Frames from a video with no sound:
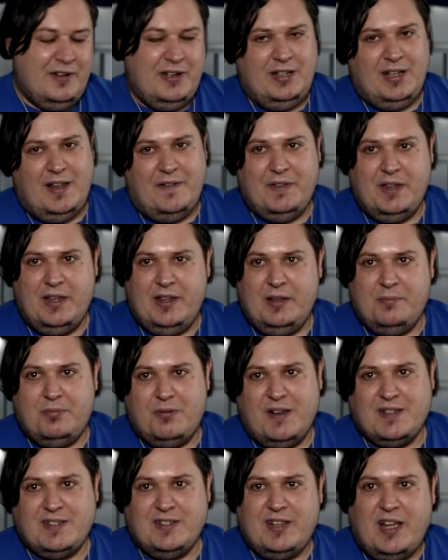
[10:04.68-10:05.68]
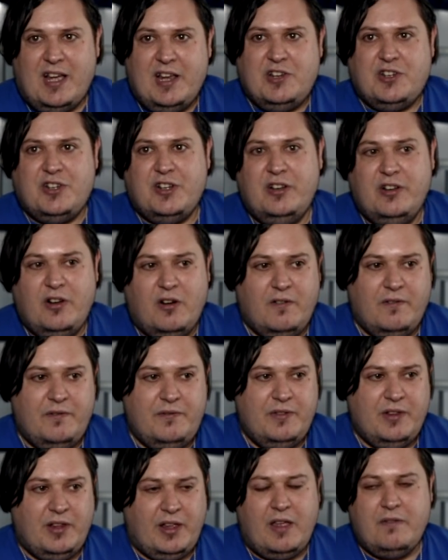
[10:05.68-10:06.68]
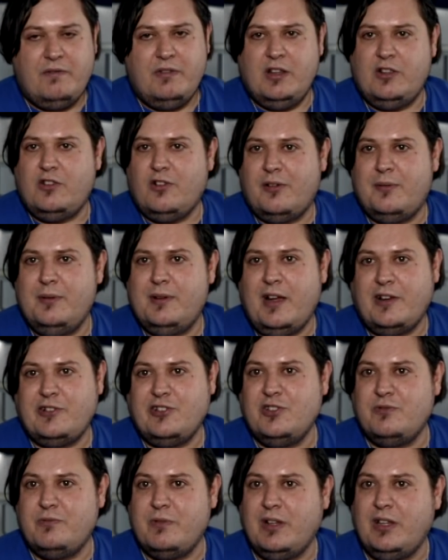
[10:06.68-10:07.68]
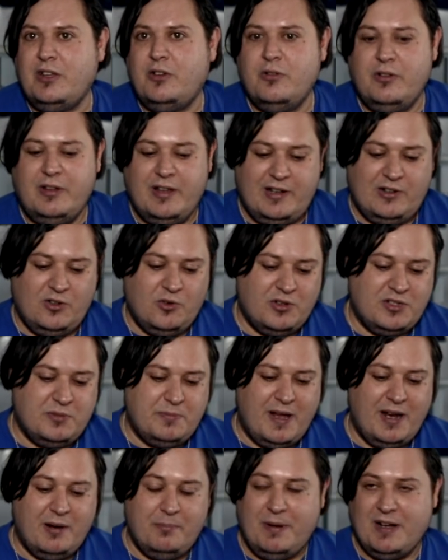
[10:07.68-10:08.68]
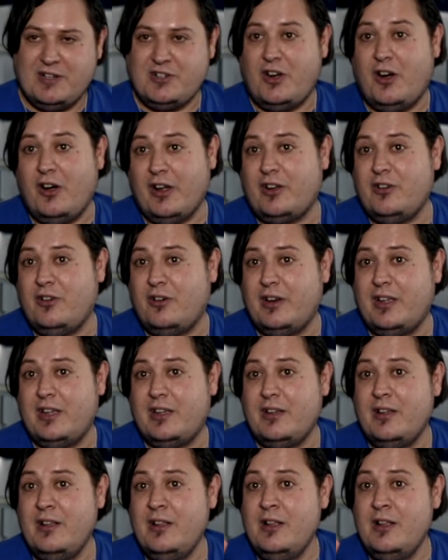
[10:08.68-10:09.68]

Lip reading: really love the presentation of, like, even the documentation is really good, and it talks about a bunch of iconic